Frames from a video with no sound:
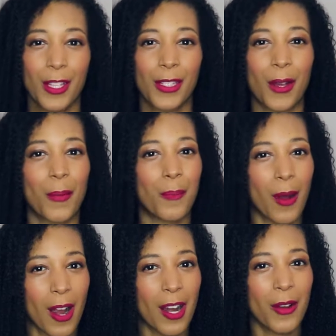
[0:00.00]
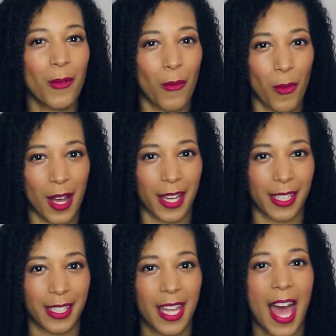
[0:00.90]
So part
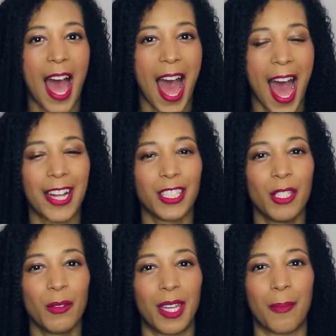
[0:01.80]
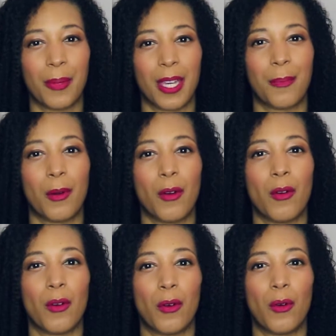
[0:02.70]
1. How do you get
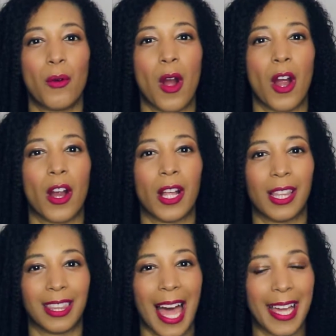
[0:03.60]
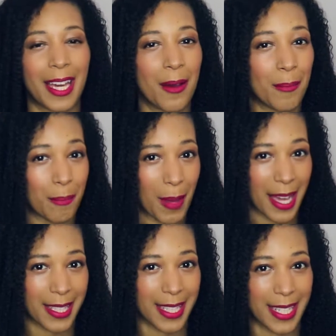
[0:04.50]
people who are
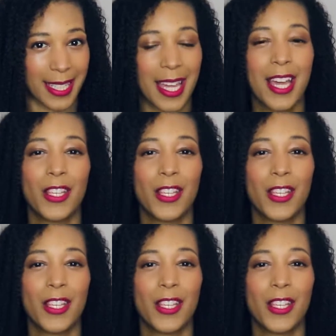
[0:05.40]
like-minded?